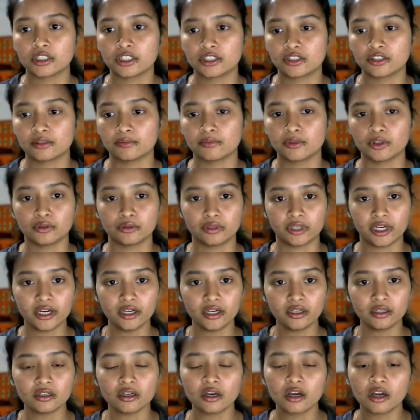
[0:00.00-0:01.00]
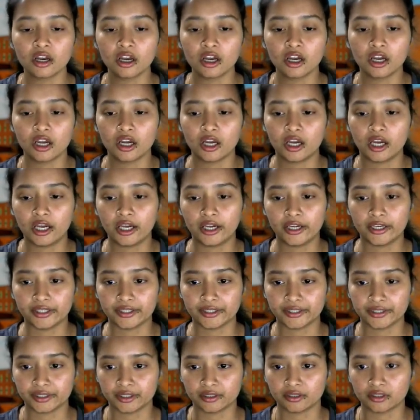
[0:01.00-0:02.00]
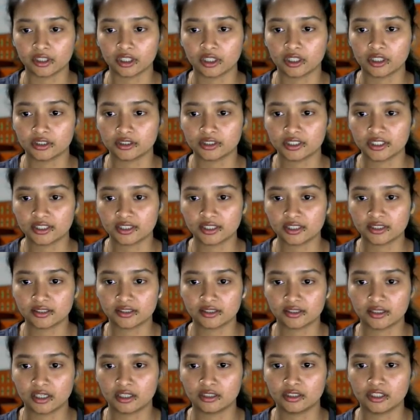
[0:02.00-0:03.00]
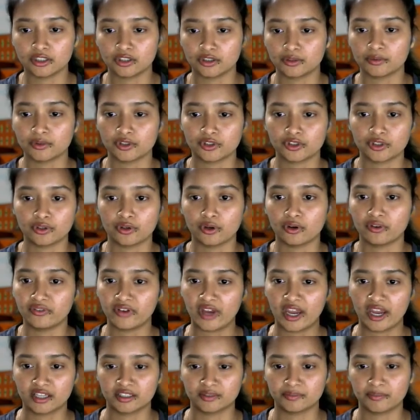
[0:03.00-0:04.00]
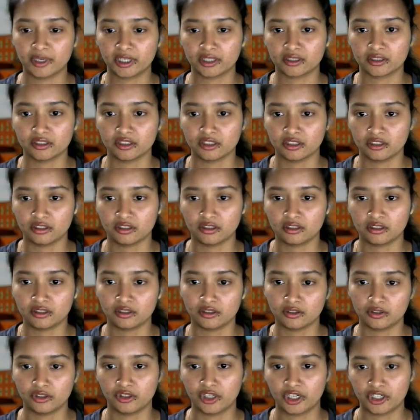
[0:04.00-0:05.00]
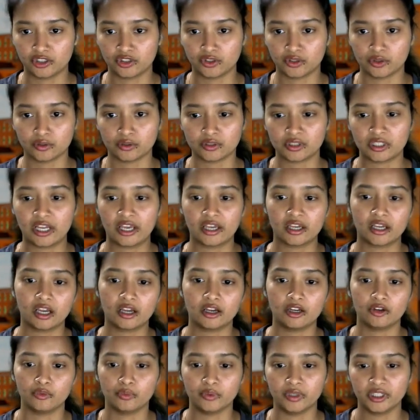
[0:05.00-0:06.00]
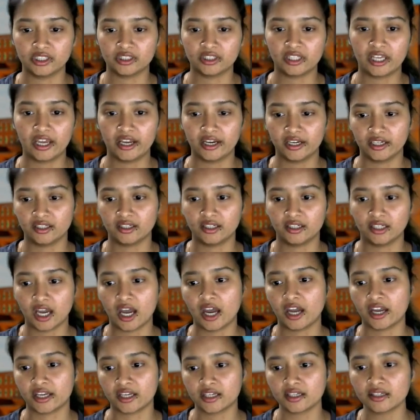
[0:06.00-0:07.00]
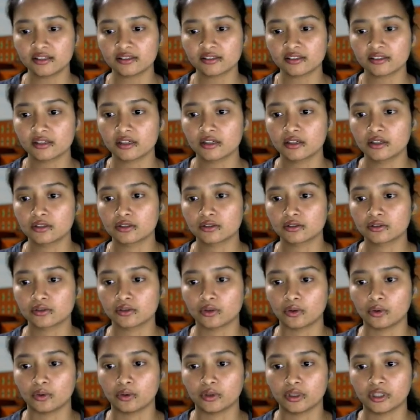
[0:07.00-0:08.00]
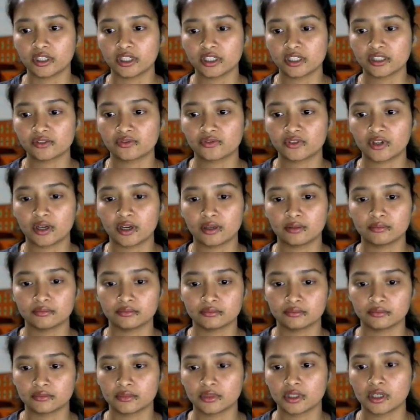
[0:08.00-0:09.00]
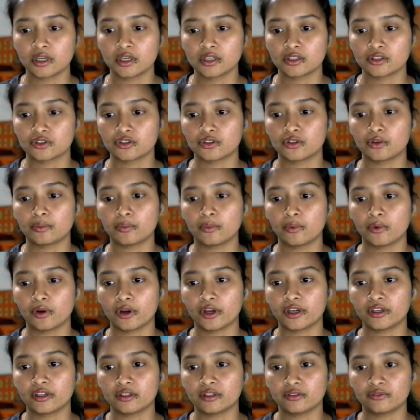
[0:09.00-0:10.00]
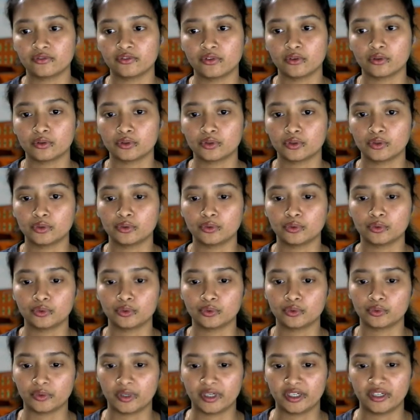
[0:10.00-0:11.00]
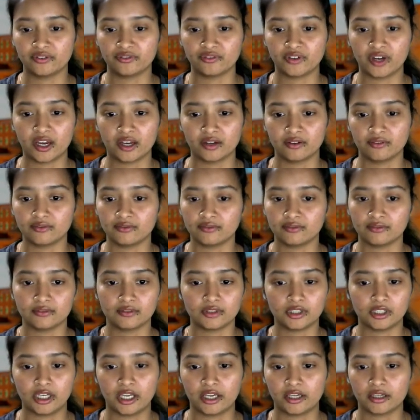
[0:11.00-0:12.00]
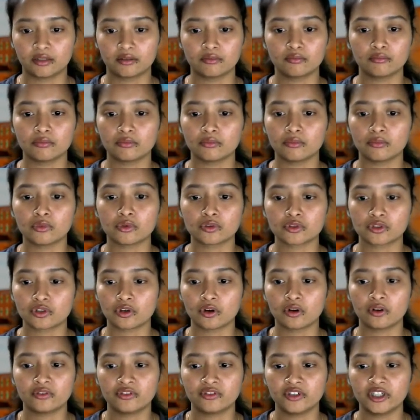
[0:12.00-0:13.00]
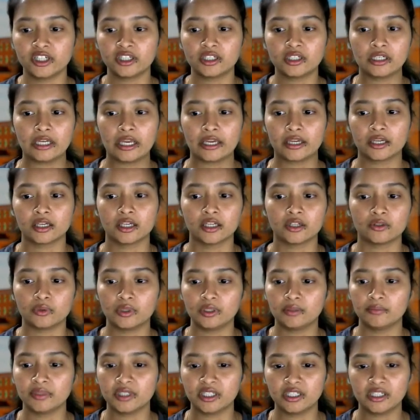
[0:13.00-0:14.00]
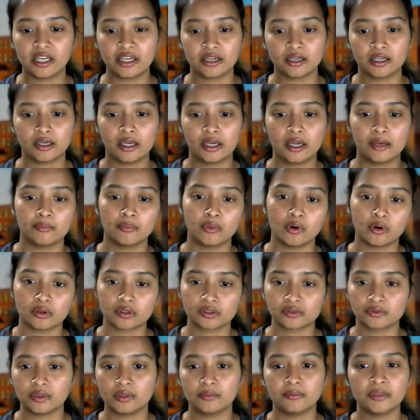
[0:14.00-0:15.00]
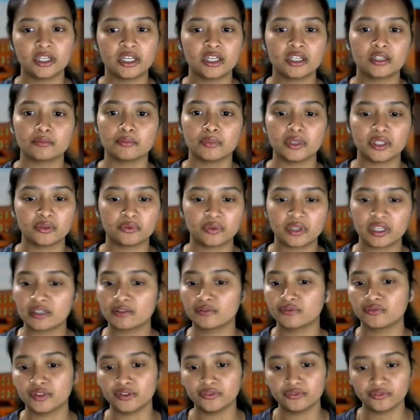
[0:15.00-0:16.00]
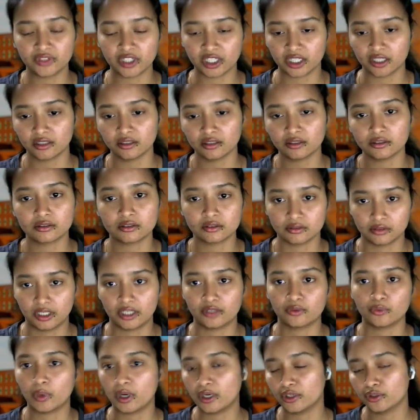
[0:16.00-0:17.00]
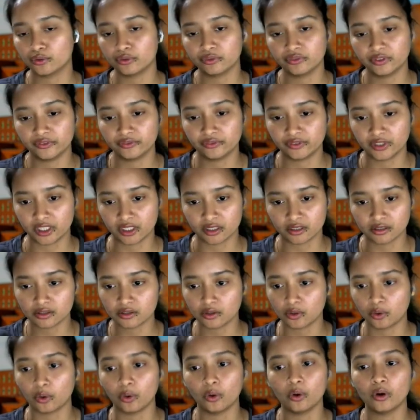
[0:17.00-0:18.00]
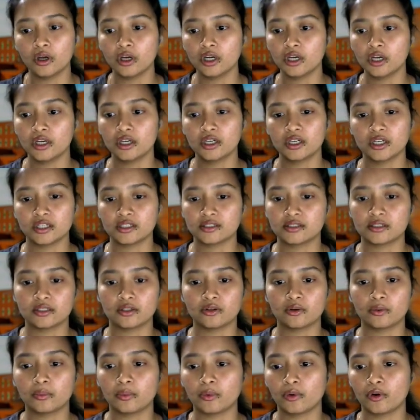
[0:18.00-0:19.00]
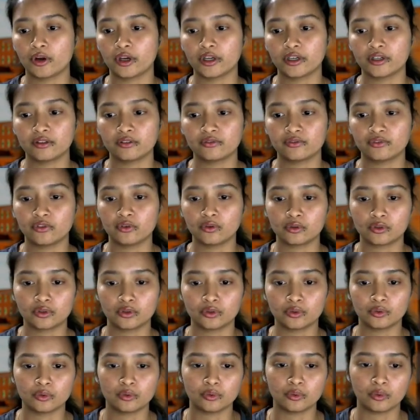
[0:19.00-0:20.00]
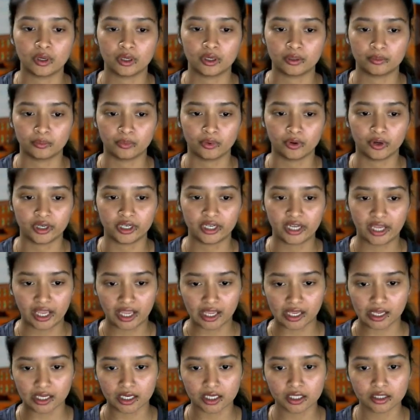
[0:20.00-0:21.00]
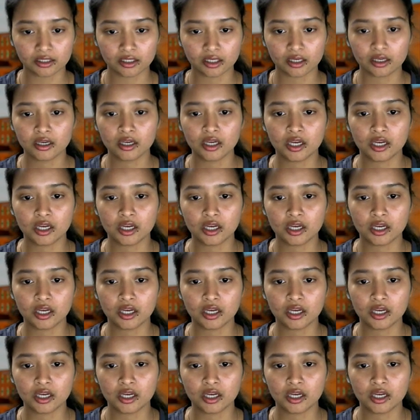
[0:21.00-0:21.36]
distributed. And this is the distribution of aspect ratios like width and height. So it is from 0.4 to 25. Like most of it, like it will be like epochs will be in between 15, like 1 to 15. So it's 0.4 to 1.8.